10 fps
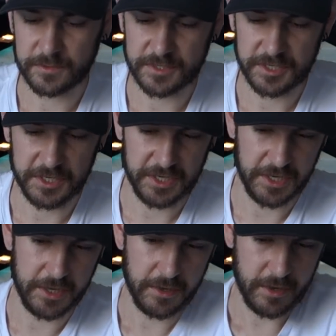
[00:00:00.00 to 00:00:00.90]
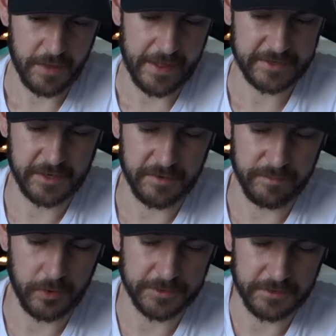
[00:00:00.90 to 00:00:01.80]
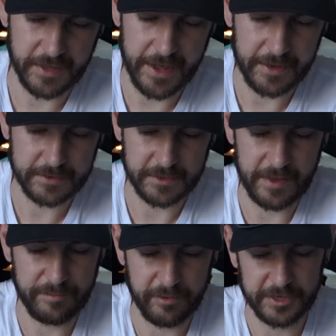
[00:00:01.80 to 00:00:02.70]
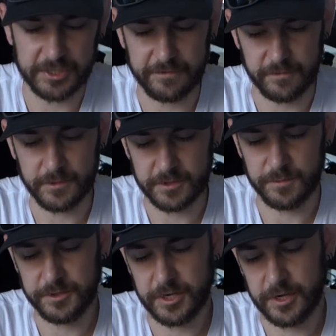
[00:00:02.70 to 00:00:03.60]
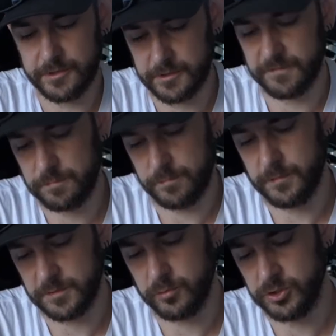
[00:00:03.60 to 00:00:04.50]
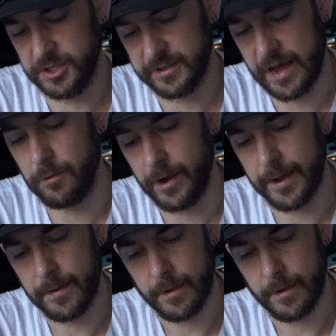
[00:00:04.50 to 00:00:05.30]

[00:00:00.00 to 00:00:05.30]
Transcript: was sitting here, and that's kind of bolted there. So that pressure from the supercharger is pushing that way.